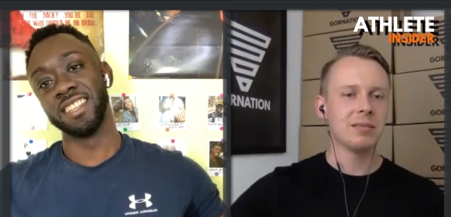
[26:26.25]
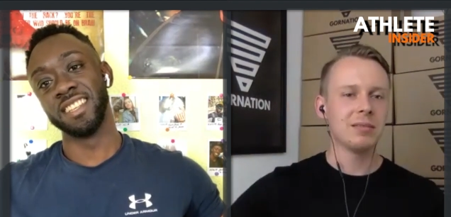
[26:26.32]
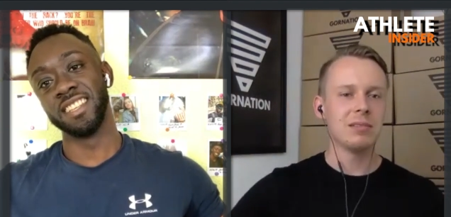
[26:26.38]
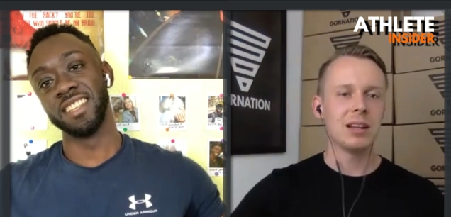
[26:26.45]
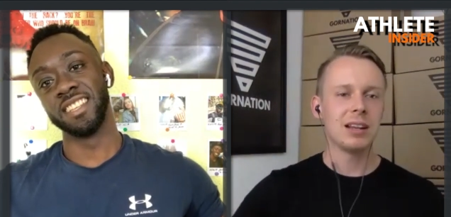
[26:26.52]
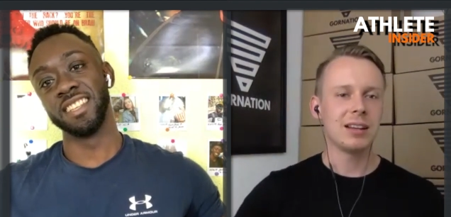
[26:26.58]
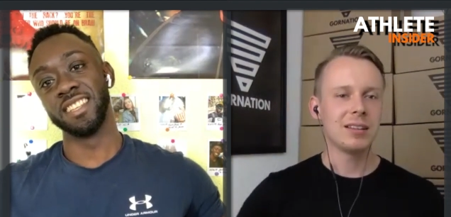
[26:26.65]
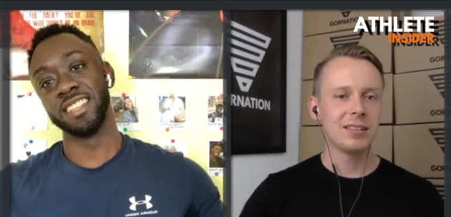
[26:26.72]

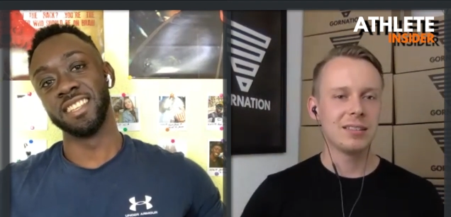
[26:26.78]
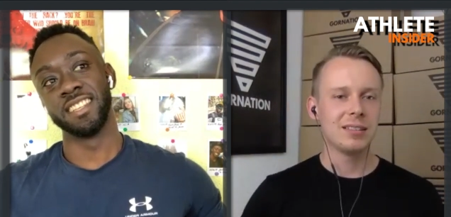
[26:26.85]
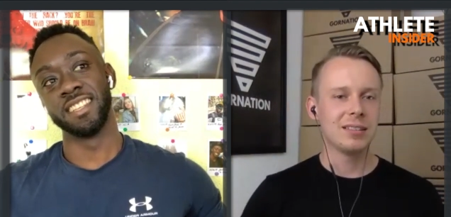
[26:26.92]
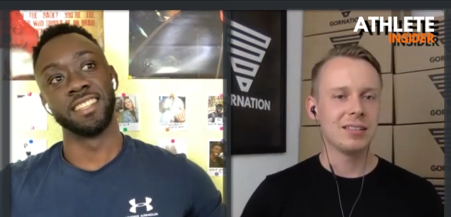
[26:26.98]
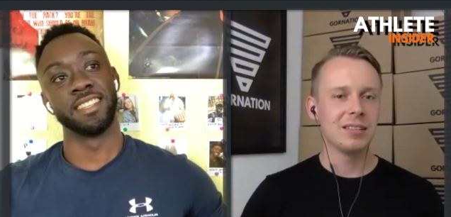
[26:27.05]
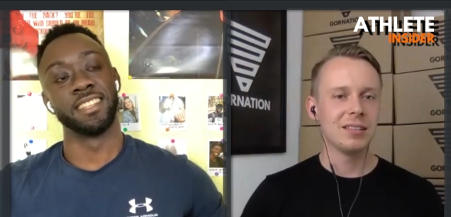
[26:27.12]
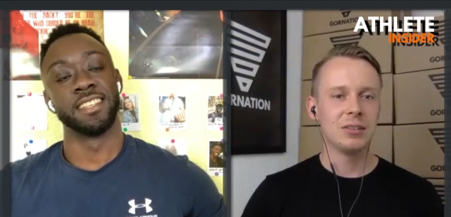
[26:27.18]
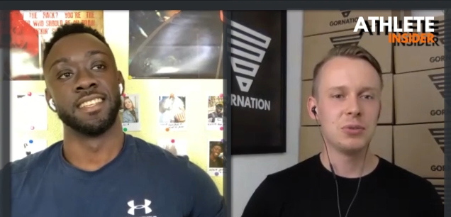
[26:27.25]
Speaker 1: Like,
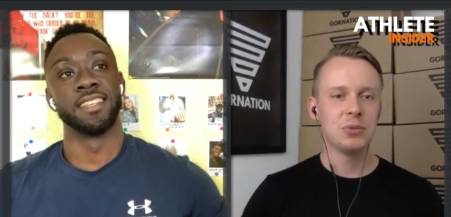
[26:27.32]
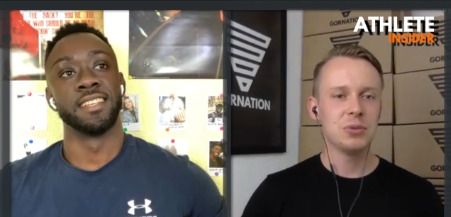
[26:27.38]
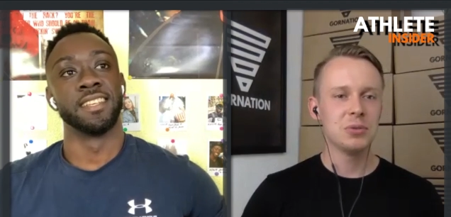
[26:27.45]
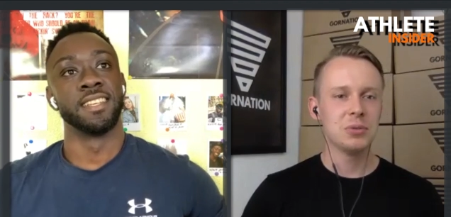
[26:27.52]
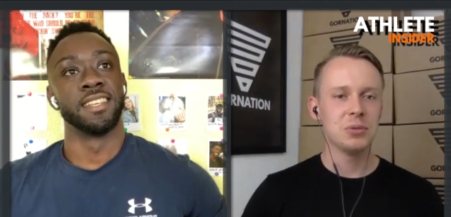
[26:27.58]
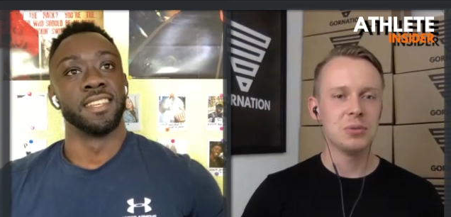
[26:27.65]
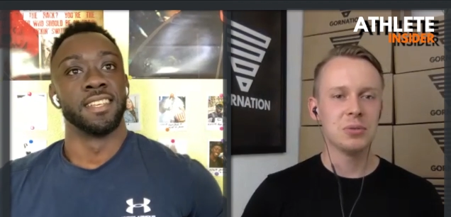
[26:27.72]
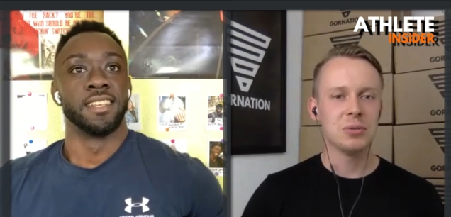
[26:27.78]
uh, do
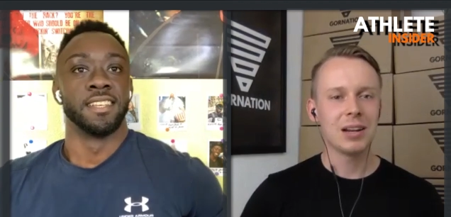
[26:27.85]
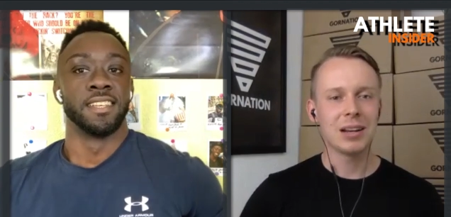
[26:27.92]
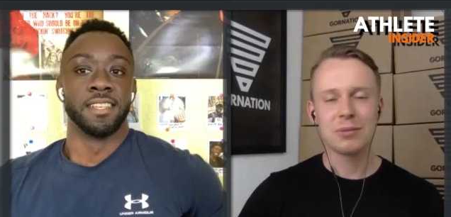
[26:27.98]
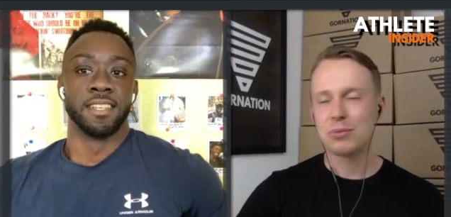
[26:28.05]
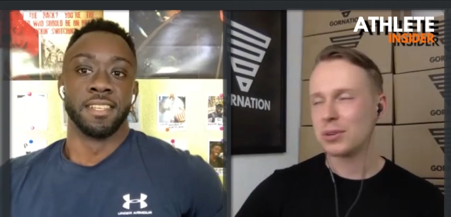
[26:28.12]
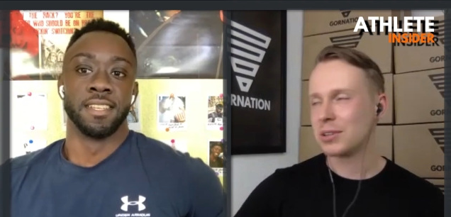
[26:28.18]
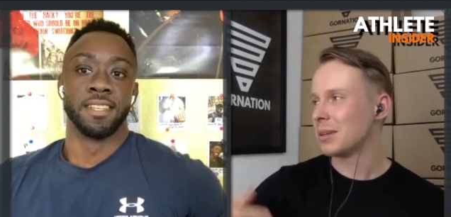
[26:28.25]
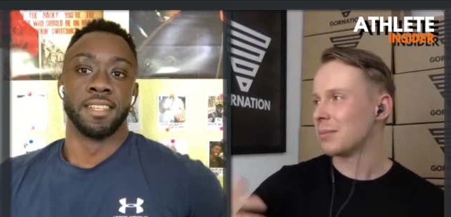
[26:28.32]
you like, for
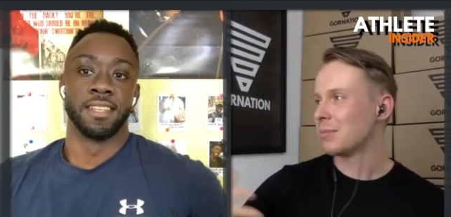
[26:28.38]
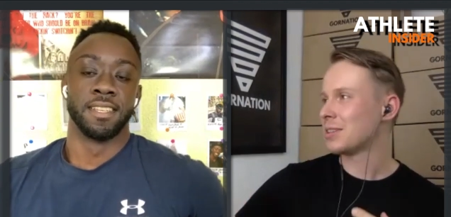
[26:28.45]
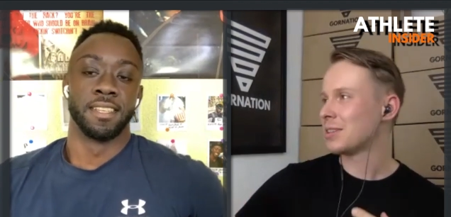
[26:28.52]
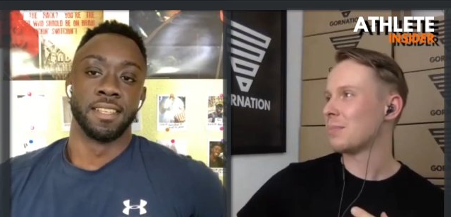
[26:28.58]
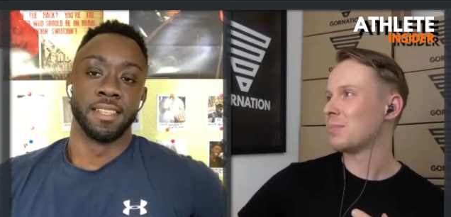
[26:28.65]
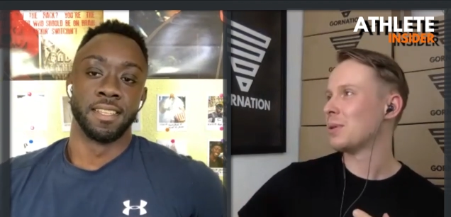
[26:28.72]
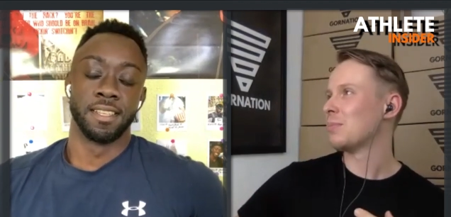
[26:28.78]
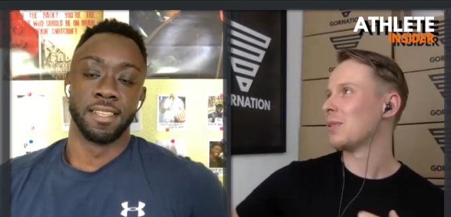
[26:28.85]
example, some
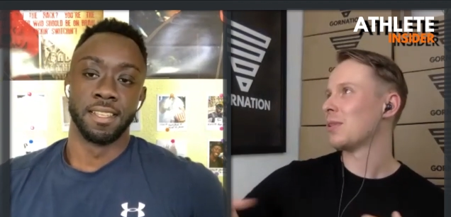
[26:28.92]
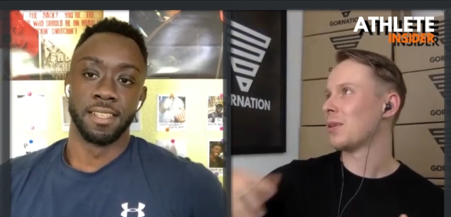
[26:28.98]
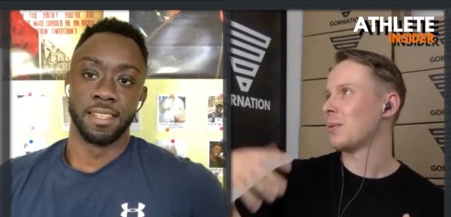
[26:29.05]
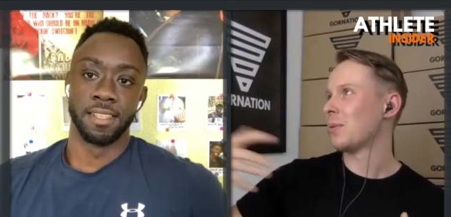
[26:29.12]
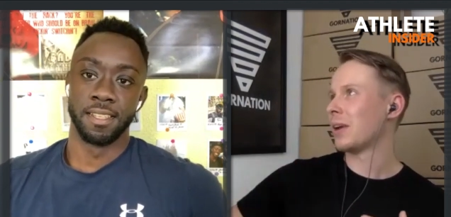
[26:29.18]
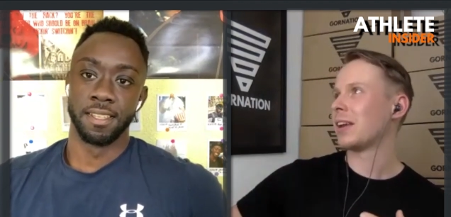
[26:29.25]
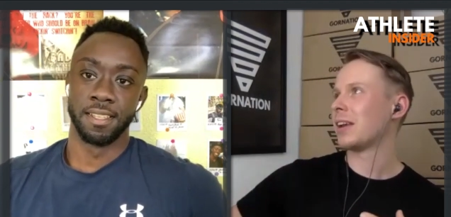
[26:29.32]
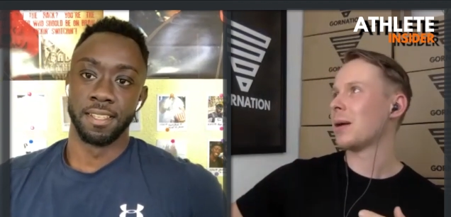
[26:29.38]
people they
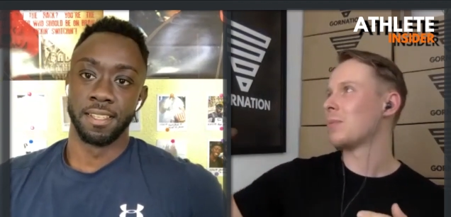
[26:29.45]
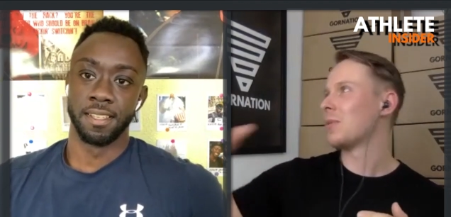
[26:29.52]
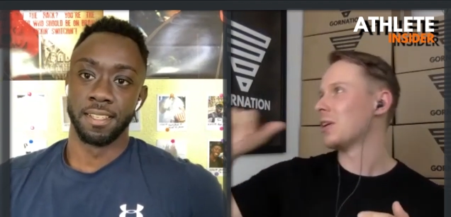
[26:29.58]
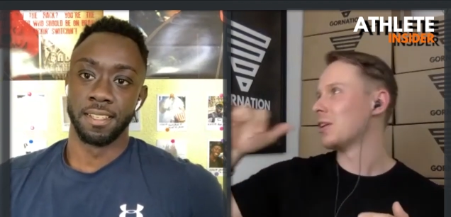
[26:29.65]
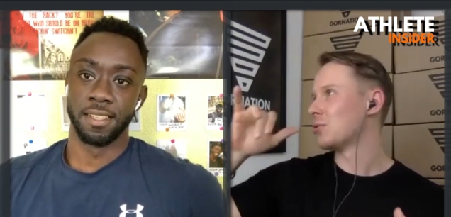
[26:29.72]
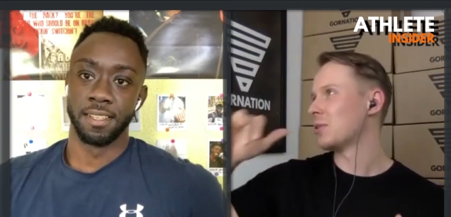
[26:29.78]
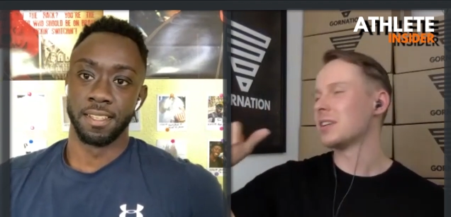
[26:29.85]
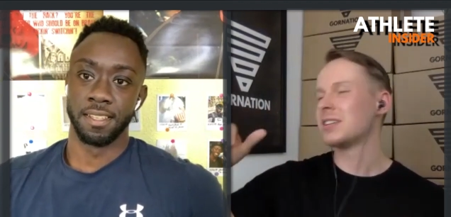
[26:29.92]
wake up, they
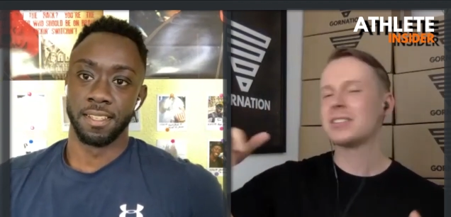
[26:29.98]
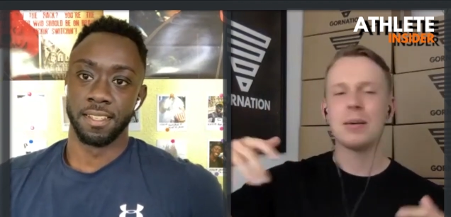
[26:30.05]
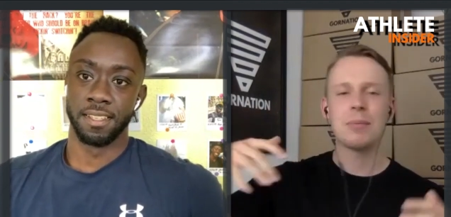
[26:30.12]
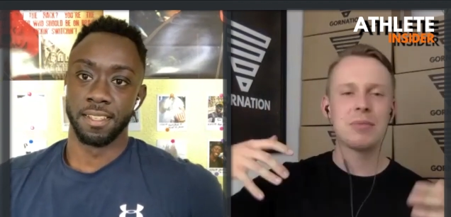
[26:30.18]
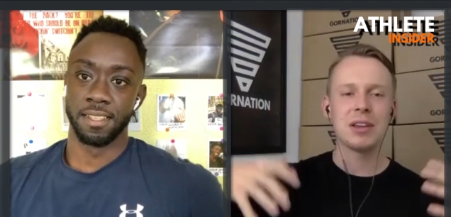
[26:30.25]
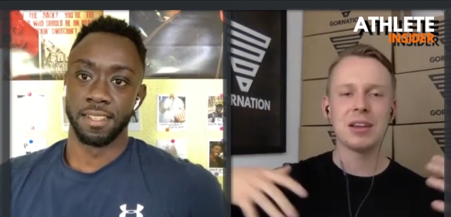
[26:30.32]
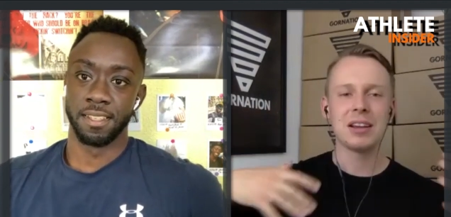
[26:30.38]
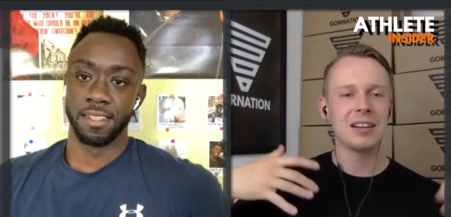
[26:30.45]
drink
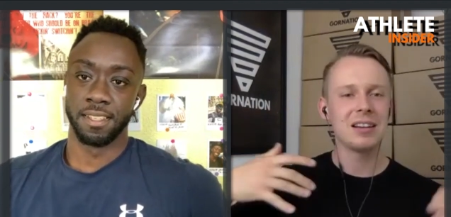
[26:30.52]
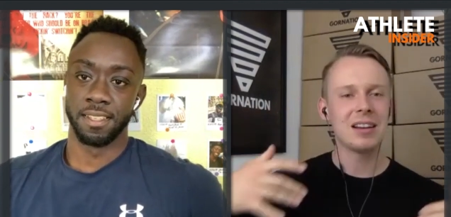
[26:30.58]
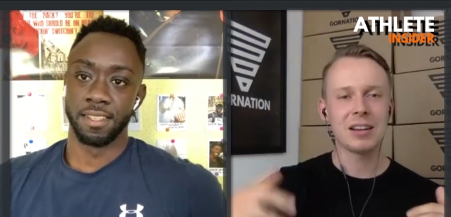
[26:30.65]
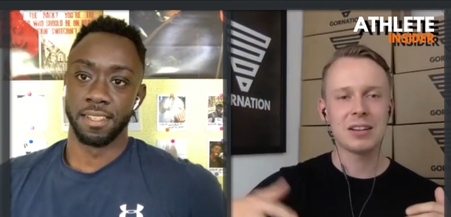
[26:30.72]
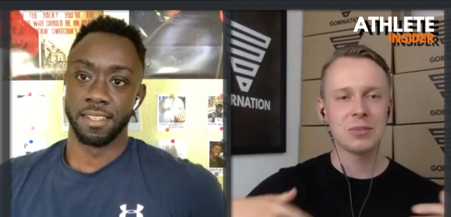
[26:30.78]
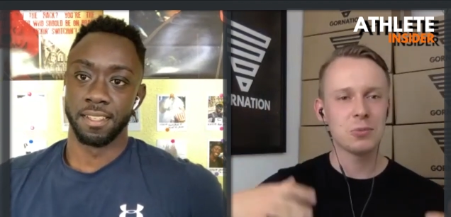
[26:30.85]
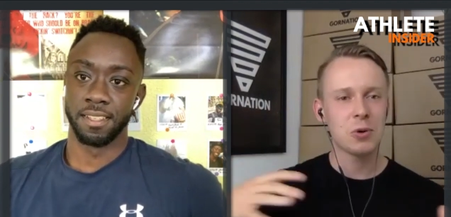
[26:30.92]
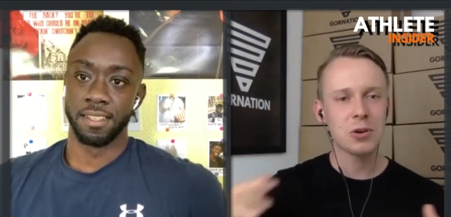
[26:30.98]
something like
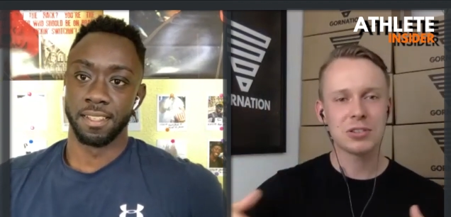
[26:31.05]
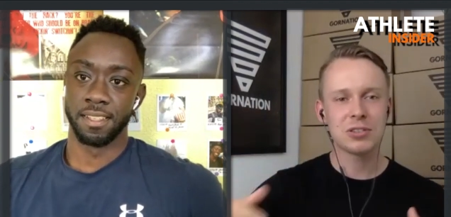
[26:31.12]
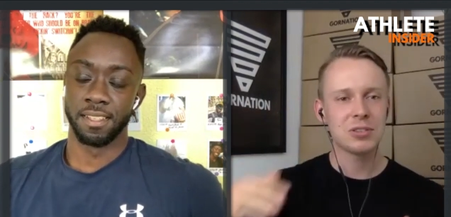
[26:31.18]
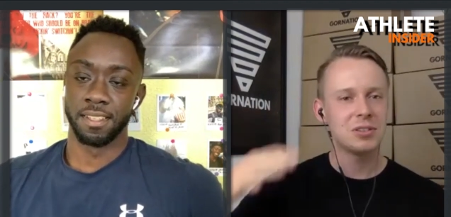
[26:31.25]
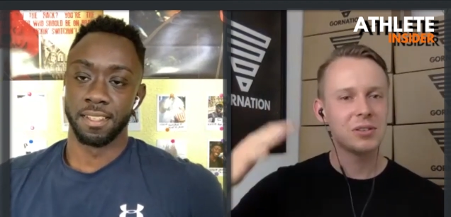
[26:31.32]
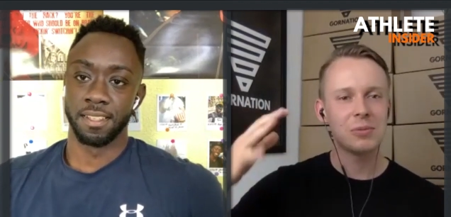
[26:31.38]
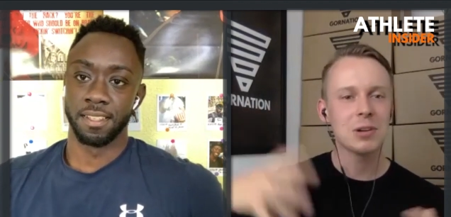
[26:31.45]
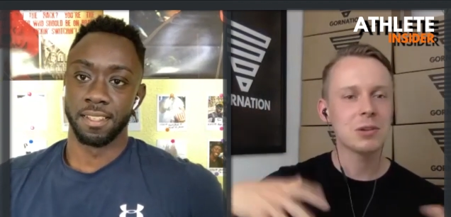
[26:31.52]
water.
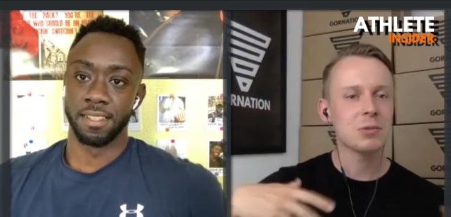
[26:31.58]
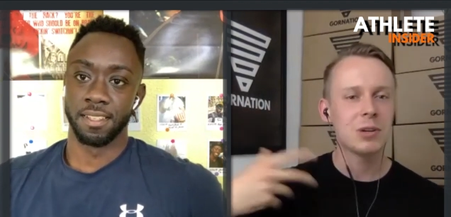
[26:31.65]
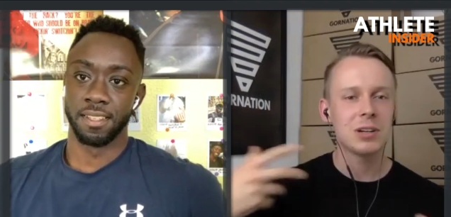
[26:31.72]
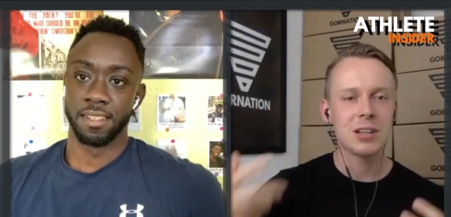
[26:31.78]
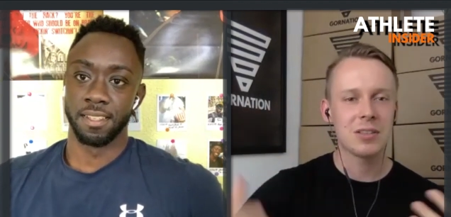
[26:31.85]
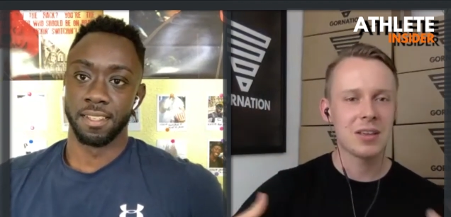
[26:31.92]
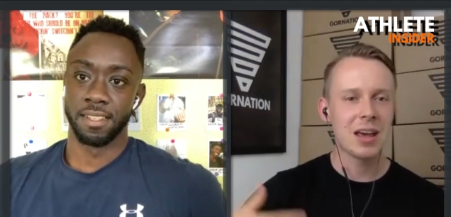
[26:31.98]
What what are the